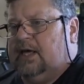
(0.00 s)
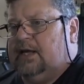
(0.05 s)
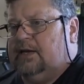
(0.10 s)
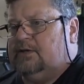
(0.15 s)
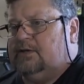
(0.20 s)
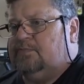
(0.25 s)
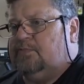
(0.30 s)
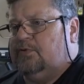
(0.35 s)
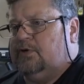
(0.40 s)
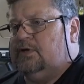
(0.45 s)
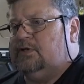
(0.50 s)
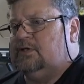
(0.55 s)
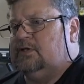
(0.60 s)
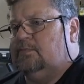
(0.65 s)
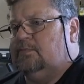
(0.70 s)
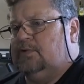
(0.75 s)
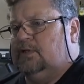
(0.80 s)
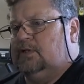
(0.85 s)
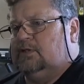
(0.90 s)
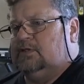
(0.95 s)
It's pretty
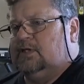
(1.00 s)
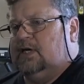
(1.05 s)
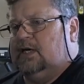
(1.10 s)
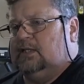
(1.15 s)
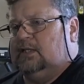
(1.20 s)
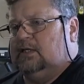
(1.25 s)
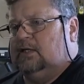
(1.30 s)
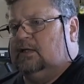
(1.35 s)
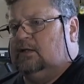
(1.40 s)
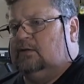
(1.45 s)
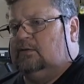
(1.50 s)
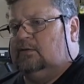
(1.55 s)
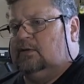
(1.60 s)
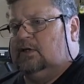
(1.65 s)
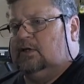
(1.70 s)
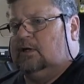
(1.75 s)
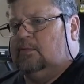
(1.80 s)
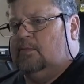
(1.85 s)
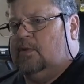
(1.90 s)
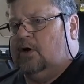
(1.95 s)
simple. It's got
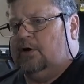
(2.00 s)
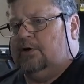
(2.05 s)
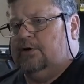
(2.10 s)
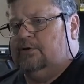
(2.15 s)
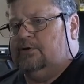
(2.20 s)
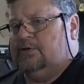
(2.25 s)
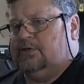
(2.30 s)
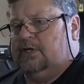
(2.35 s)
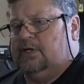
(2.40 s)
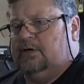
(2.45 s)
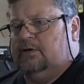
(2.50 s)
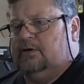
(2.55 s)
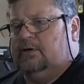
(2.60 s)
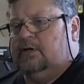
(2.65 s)
little markers there.